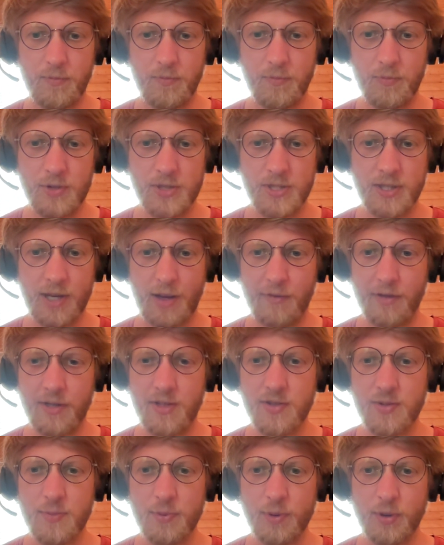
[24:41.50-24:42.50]
which I think
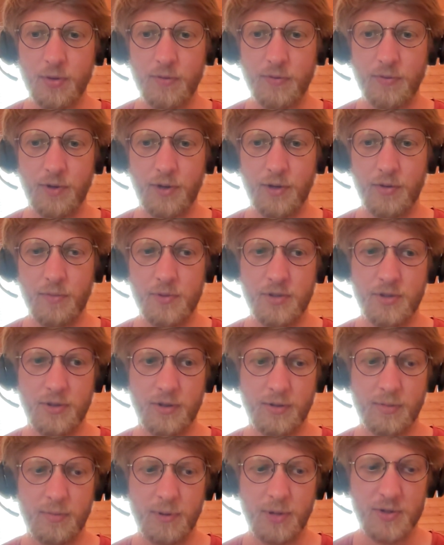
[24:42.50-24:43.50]
is super good for
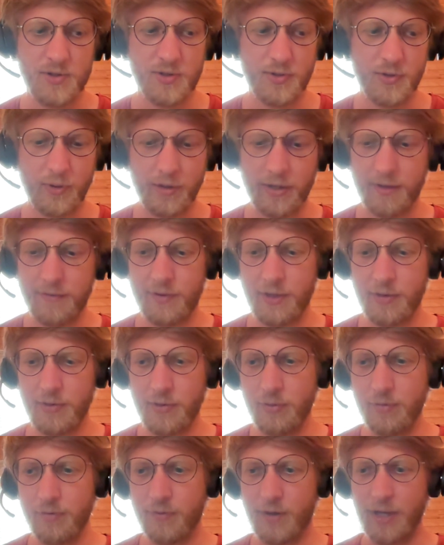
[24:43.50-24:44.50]
adoption because you don't have now
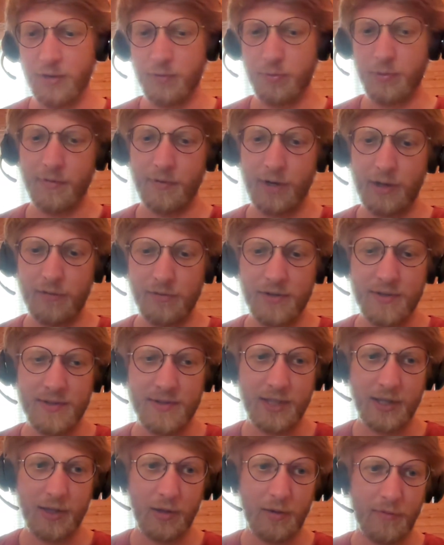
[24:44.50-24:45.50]
to fight with every
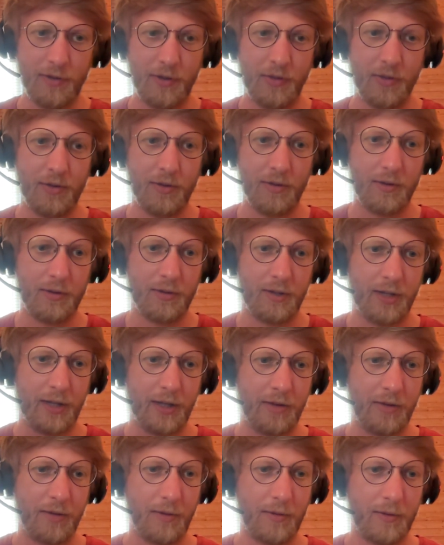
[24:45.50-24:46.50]
single vendor
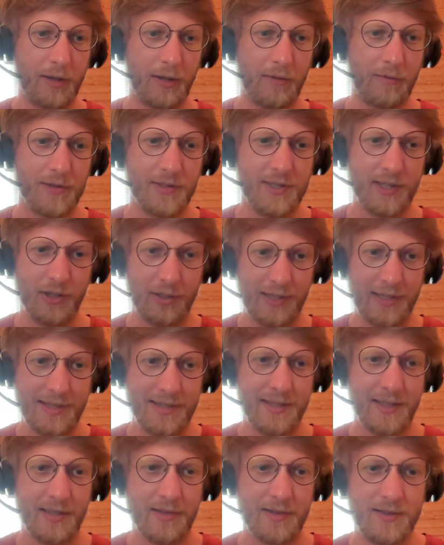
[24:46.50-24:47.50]
and every single
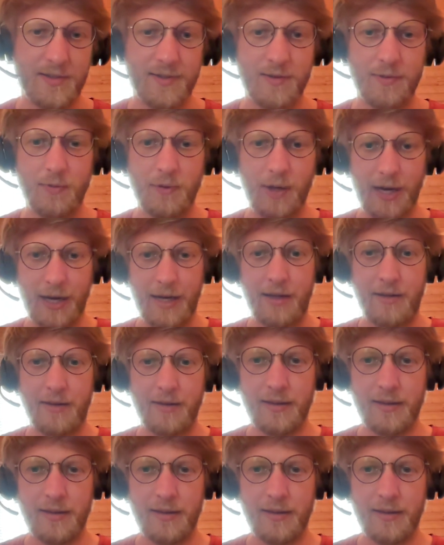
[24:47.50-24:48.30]
instance to add